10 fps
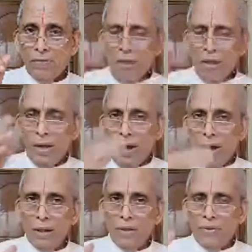
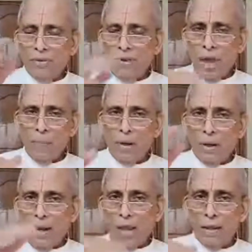All this is
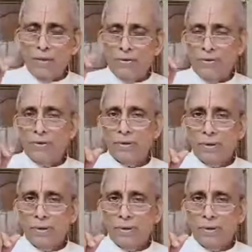happening like this.